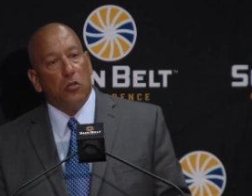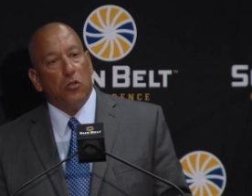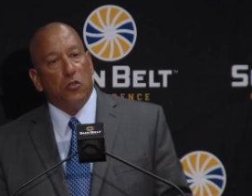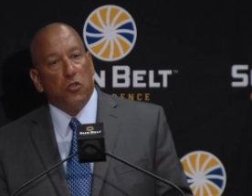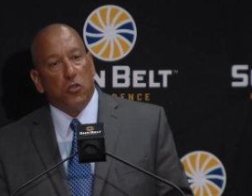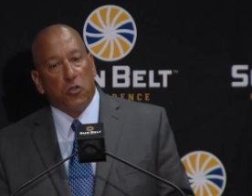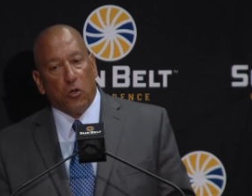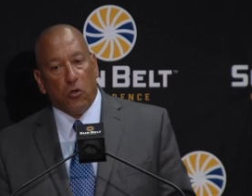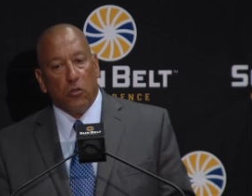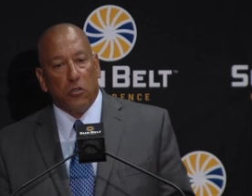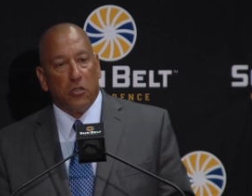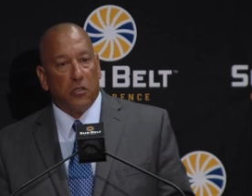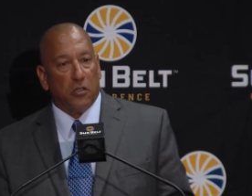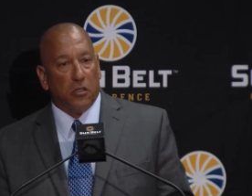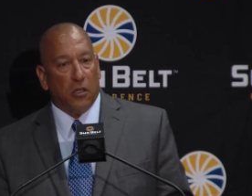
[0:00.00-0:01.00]

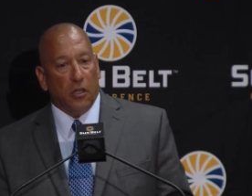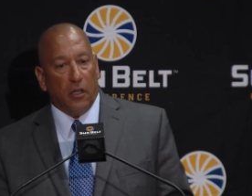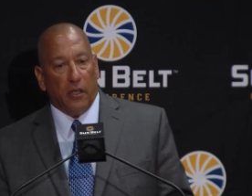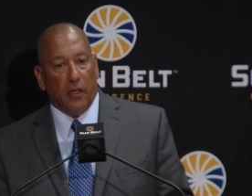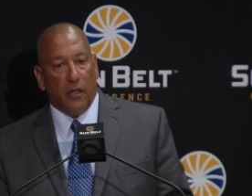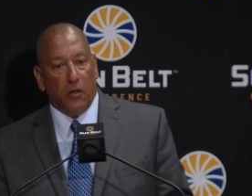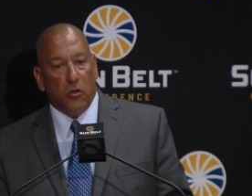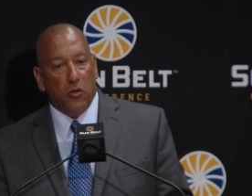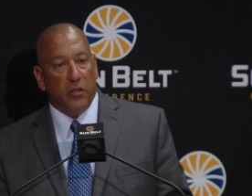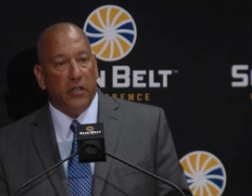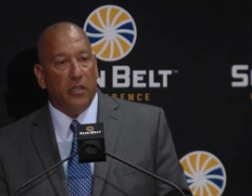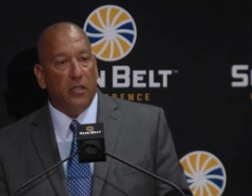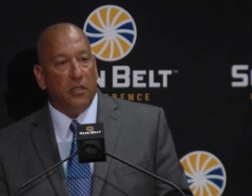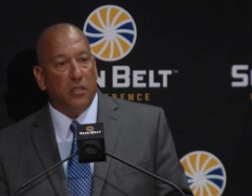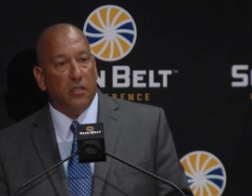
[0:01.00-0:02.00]
shirts and
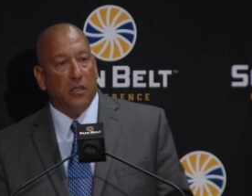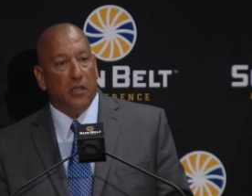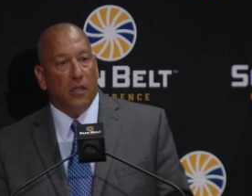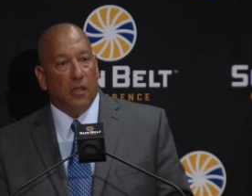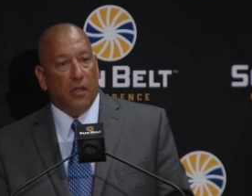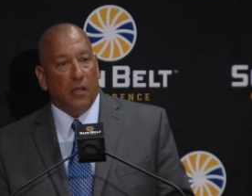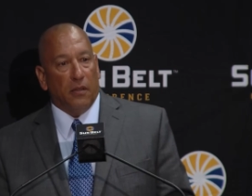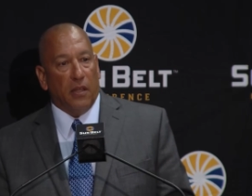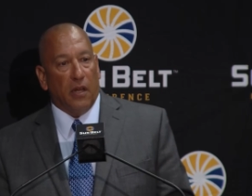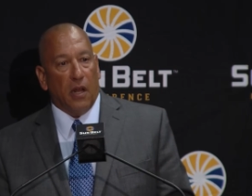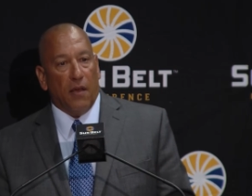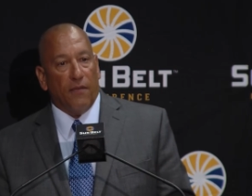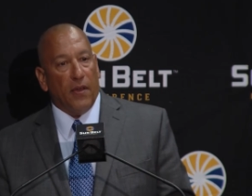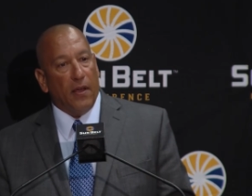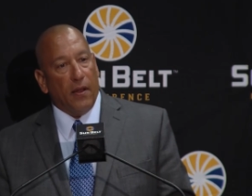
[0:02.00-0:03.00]
hoodies than
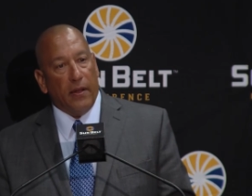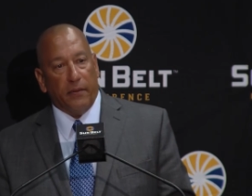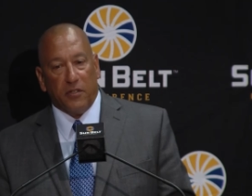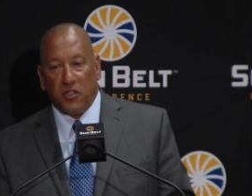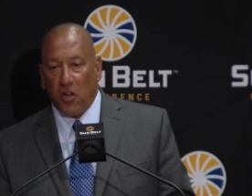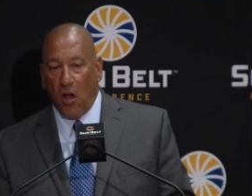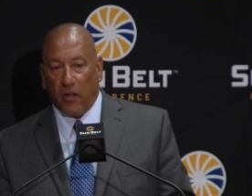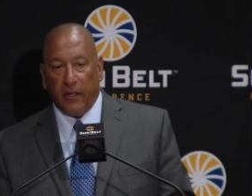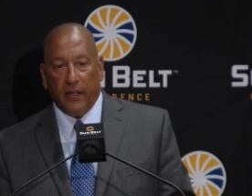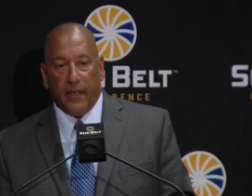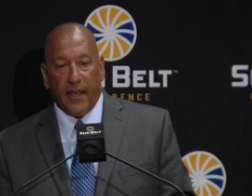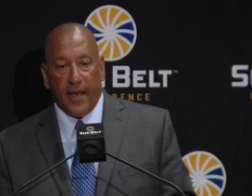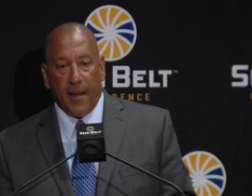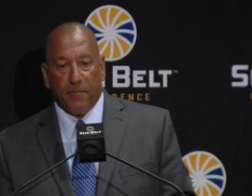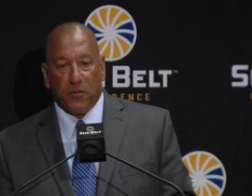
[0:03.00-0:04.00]
I've and stocking
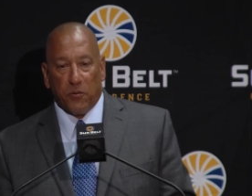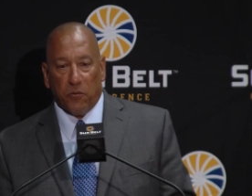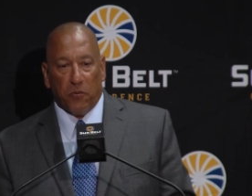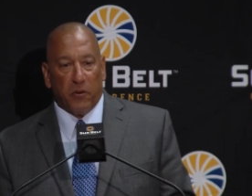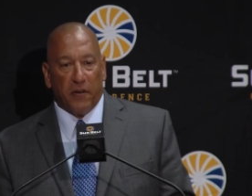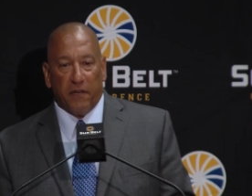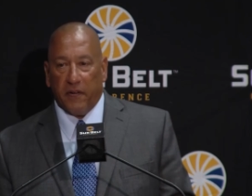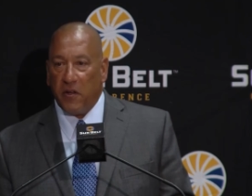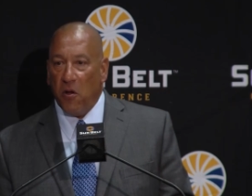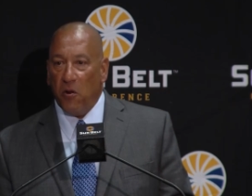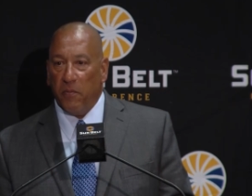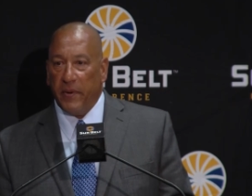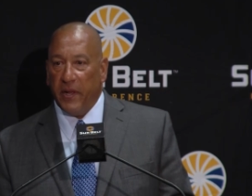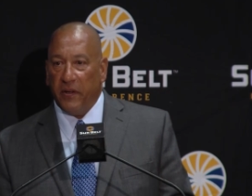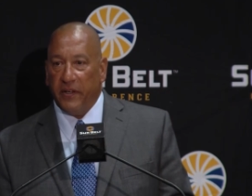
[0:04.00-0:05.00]
caps or whatever they call
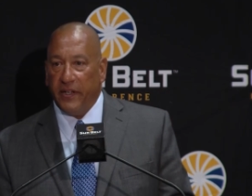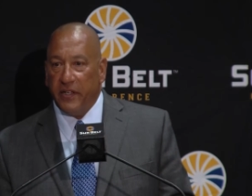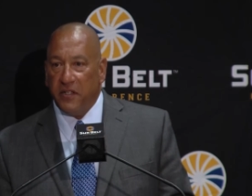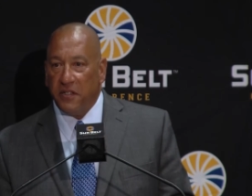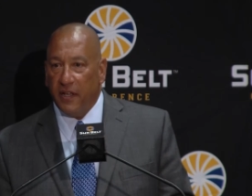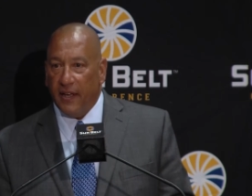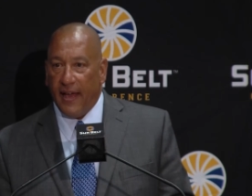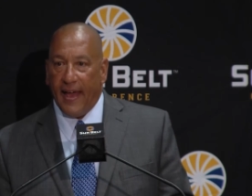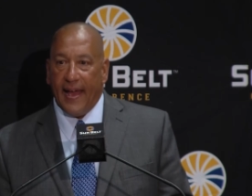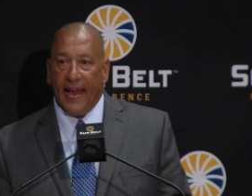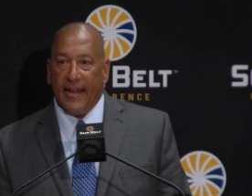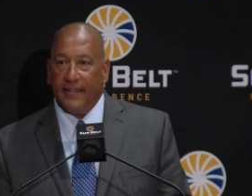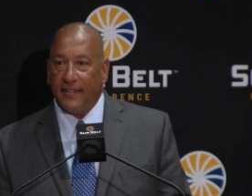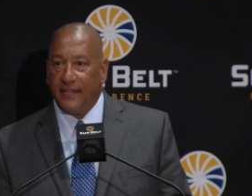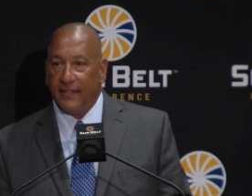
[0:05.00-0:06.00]
them nowadays,
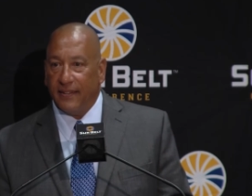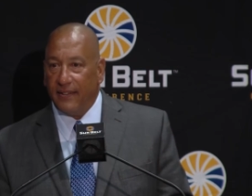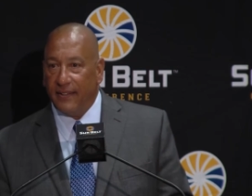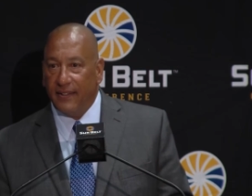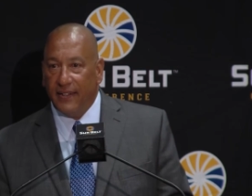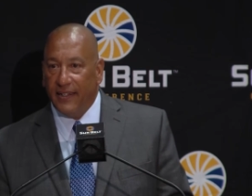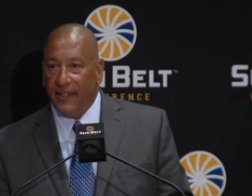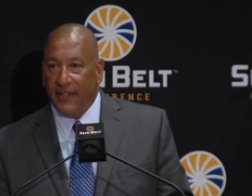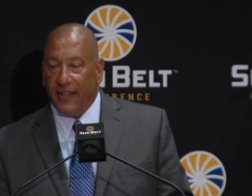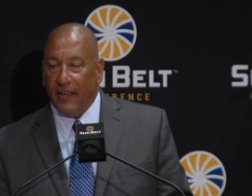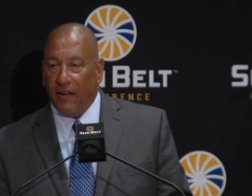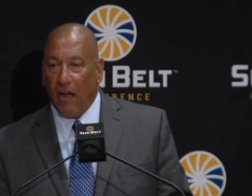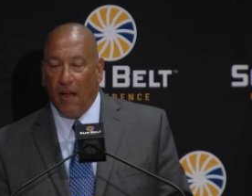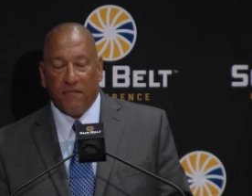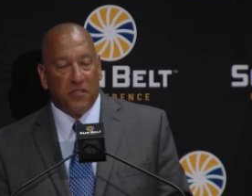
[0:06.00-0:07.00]
hats and
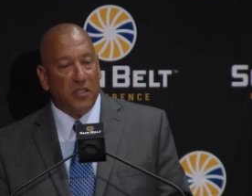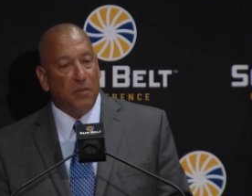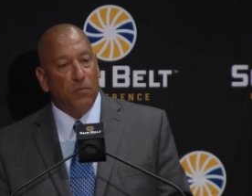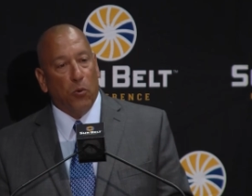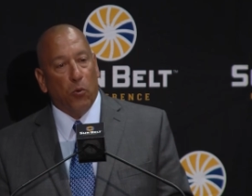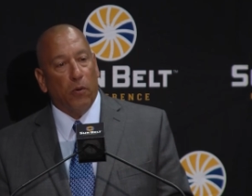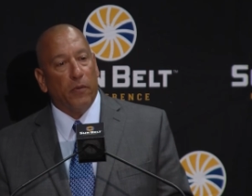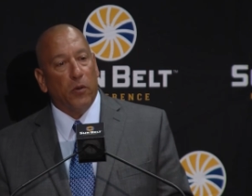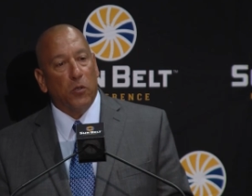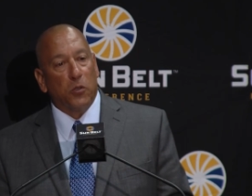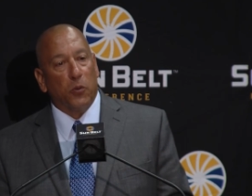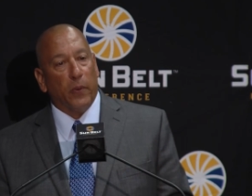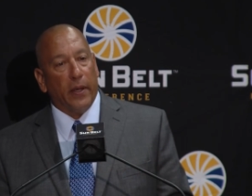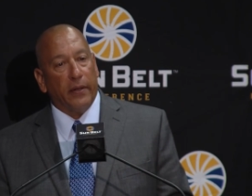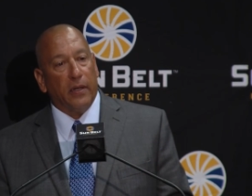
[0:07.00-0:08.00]
I've seen more of those around